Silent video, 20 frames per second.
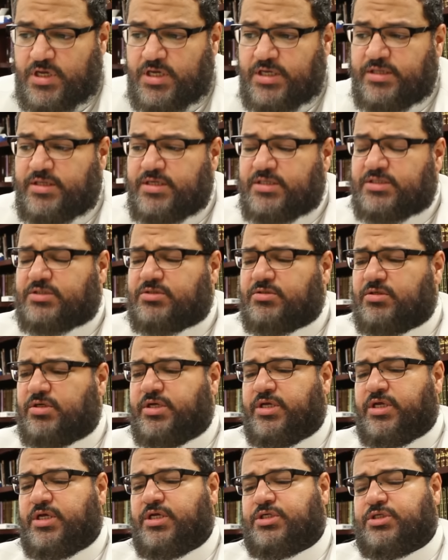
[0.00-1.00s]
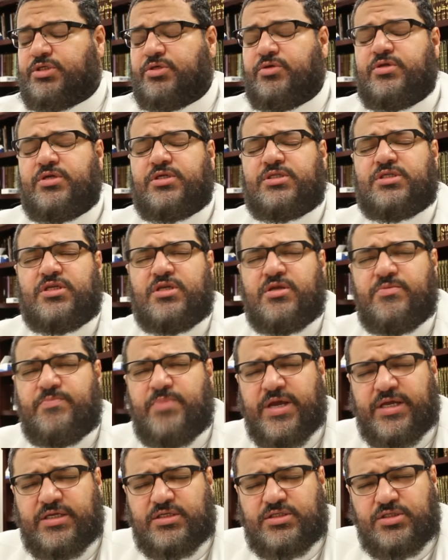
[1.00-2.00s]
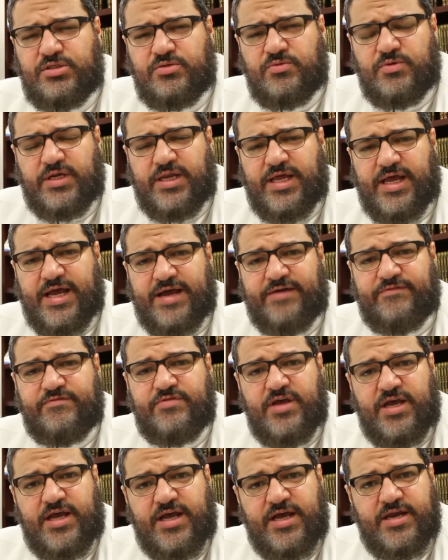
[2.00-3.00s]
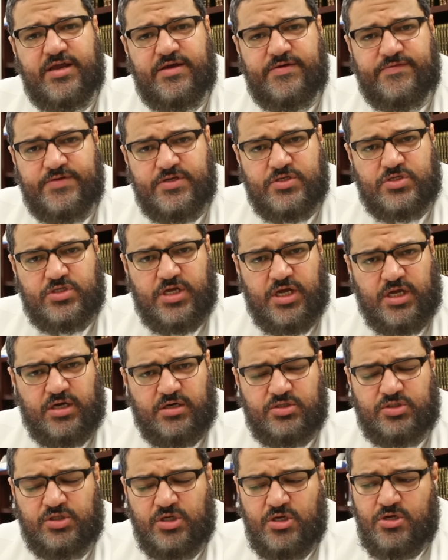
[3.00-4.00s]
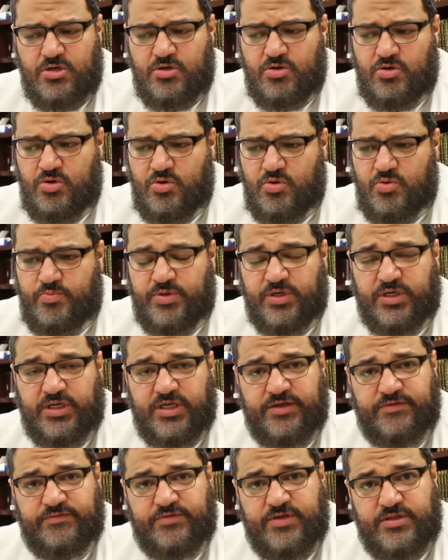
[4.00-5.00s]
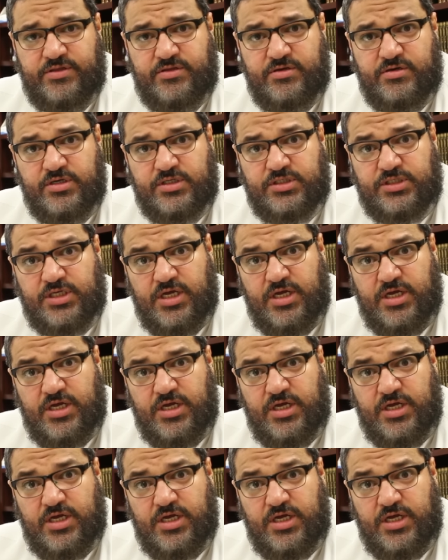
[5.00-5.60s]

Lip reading: In this issue, there is a debate. You will have the Hanafi scholars who believe that there is